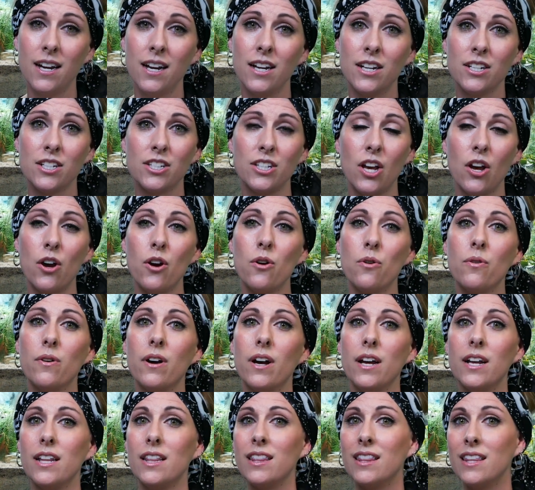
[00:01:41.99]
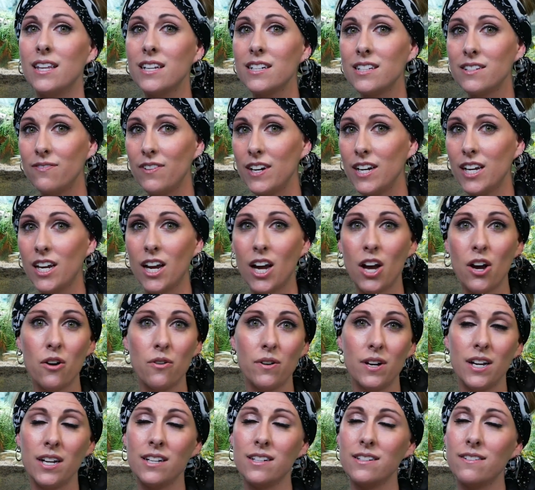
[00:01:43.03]
So this video
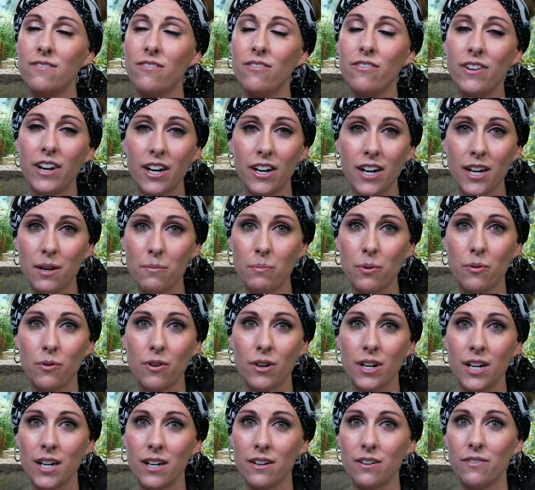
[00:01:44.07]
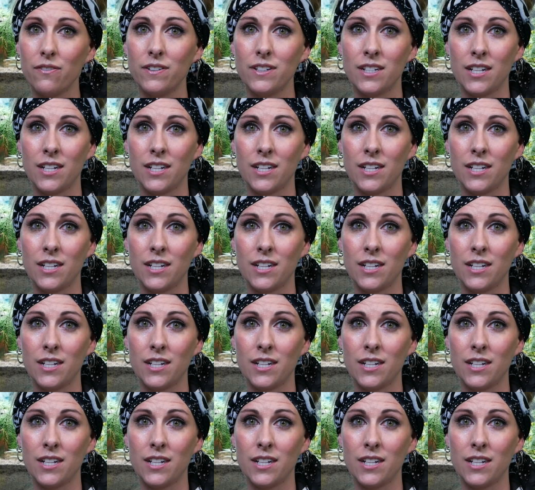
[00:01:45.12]
is very important